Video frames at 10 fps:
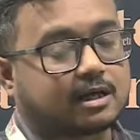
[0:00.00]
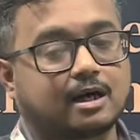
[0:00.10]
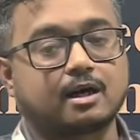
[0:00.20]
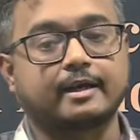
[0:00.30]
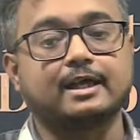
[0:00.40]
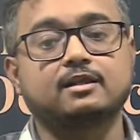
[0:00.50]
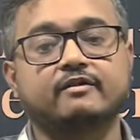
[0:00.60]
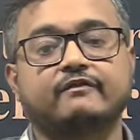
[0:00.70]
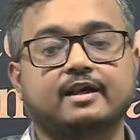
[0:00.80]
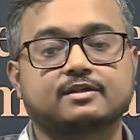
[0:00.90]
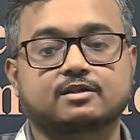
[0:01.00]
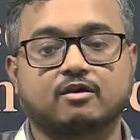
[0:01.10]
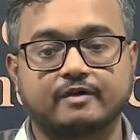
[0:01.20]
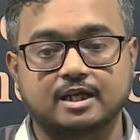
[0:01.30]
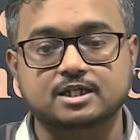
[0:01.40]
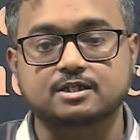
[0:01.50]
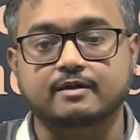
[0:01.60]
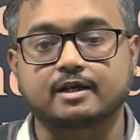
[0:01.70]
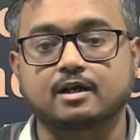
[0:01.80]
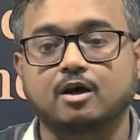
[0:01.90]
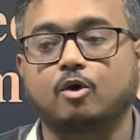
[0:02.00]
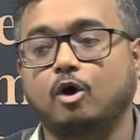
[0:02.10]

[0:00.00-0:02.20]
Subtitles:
are in the phase of election right now